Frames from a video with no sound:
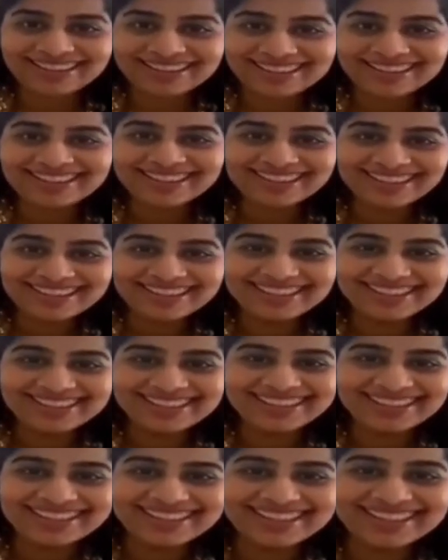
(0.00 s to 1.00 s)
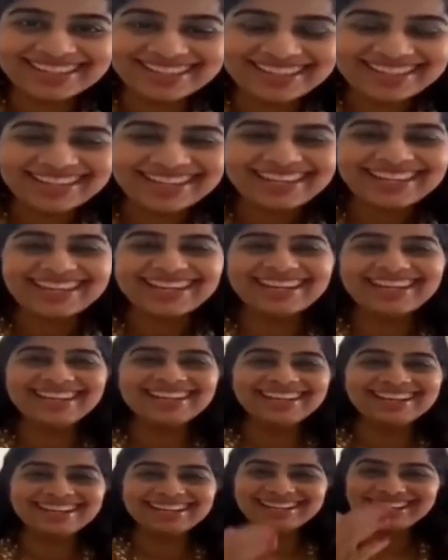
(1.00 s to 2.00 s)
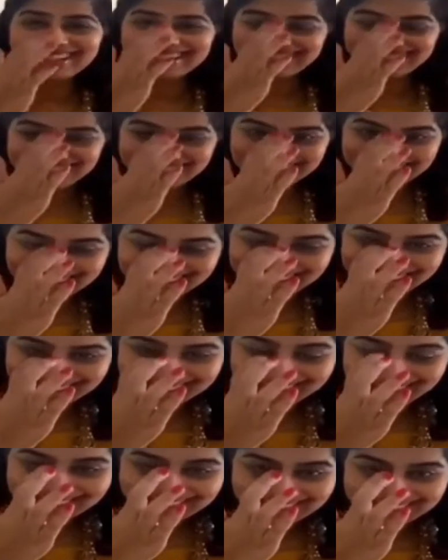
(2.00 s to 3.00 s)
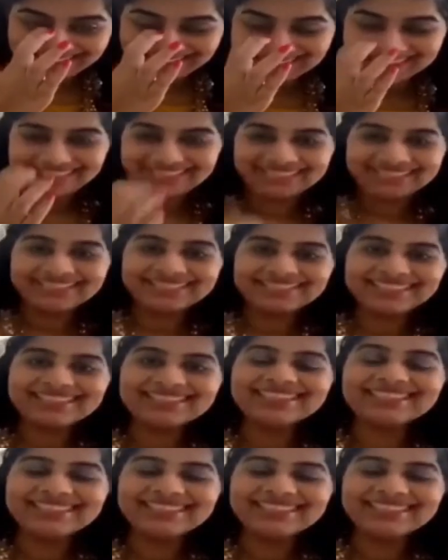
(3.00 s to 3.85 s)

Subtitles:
The person shown says nothing.